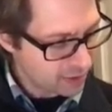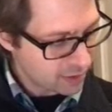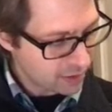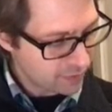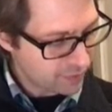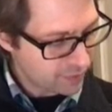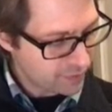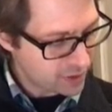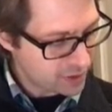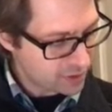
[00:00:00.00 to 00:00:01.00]
of
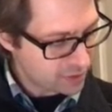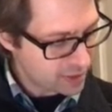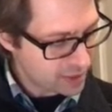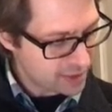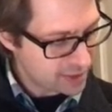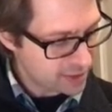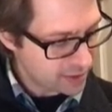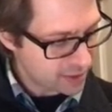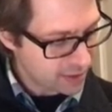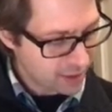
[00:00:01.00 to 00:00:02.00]
15 degrees,
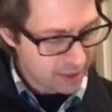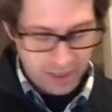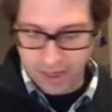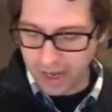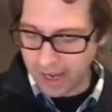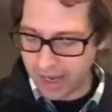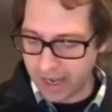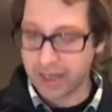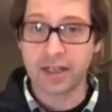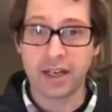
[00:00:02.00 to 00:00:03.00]

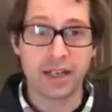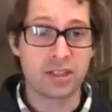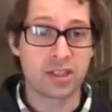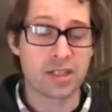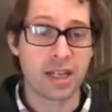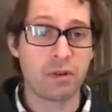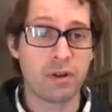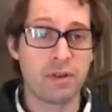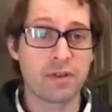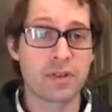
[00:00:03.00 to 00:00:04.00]
and just like we've
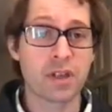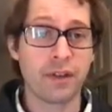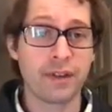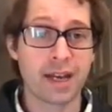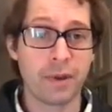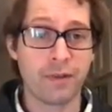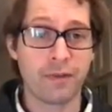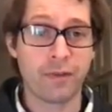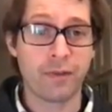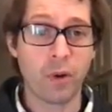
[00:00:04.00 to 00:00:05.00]
solved this out
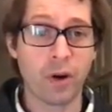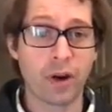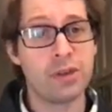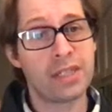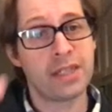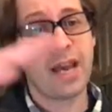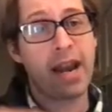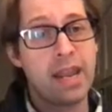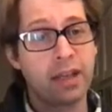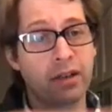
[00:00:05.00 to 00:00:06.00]
before, using that
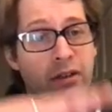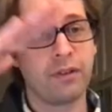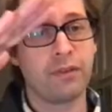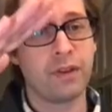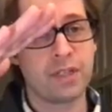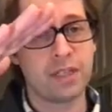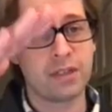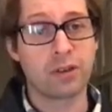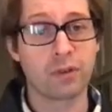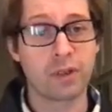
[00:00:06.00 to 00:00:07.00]
angle of 15
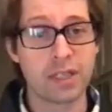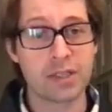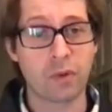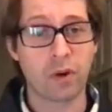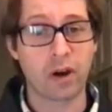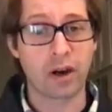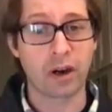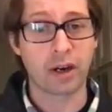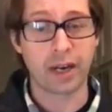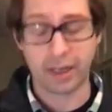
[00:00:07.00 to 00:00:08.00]
degrees
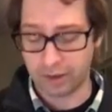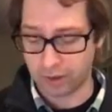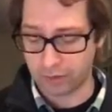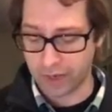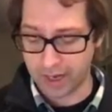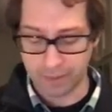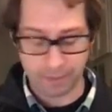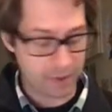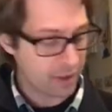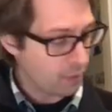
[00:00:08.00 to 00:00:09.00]
for our ramp,
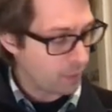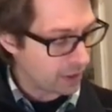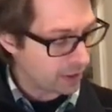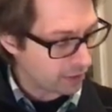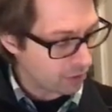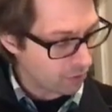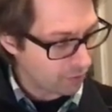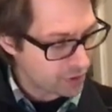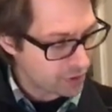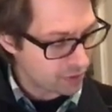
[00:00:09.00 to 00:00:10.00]
we get a
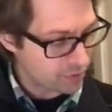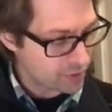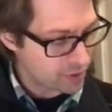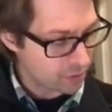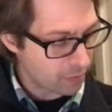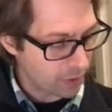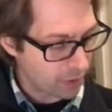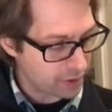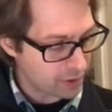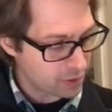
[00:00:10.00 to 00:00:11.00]
coefficient of
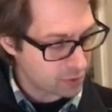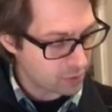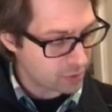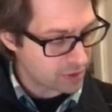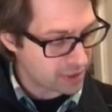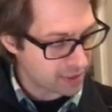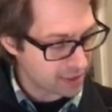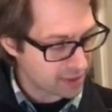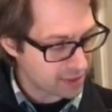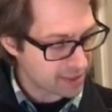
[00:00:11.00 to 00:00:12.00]

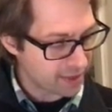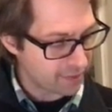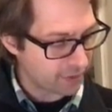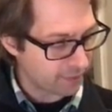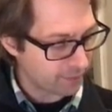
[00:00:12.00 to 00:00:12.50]
0.267.